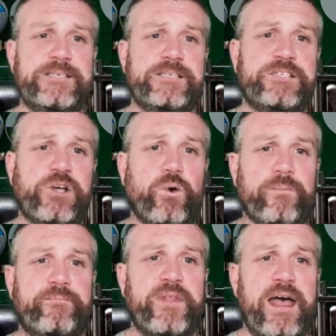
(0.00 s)
So,
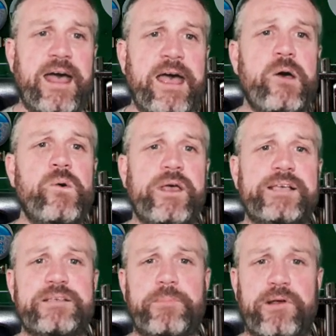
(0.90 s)
how
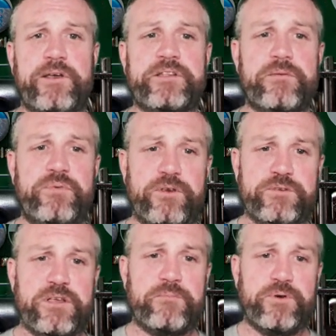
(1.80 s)
is applied
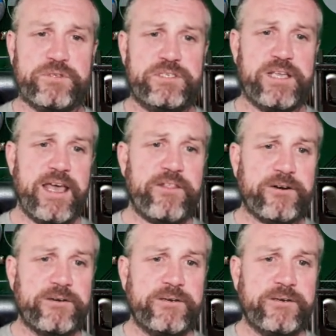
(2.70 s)
computing put together?